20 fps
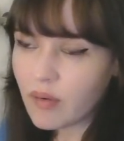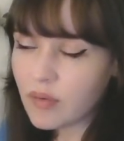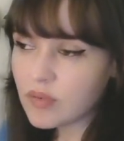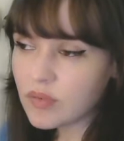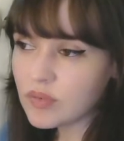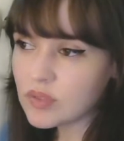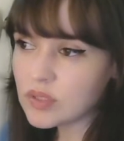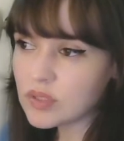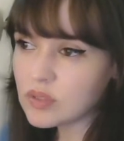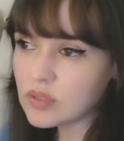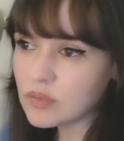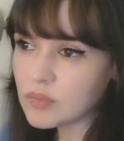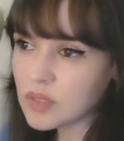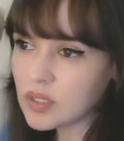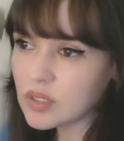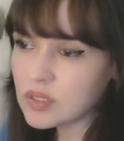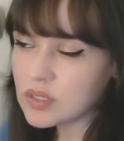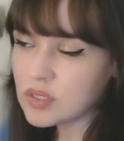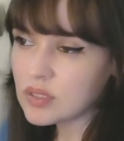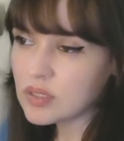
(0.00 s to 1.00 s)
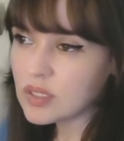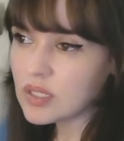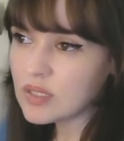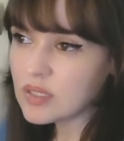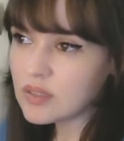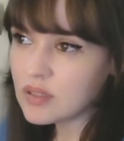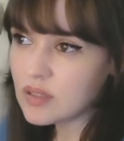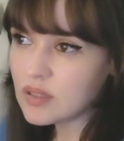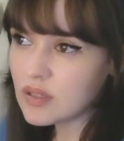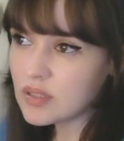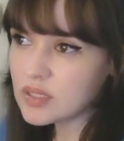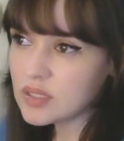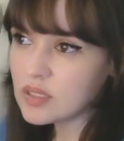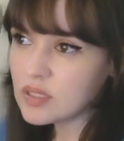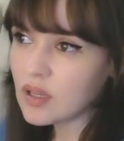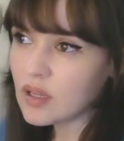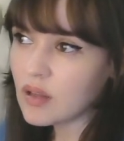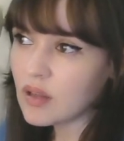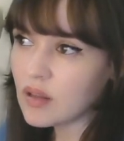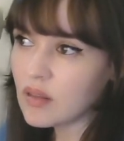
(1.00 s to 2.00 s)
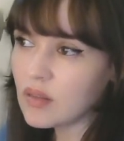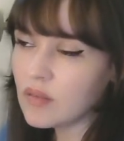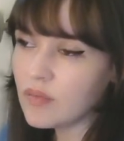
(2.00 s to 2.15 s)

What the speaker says: instruments and guitars, and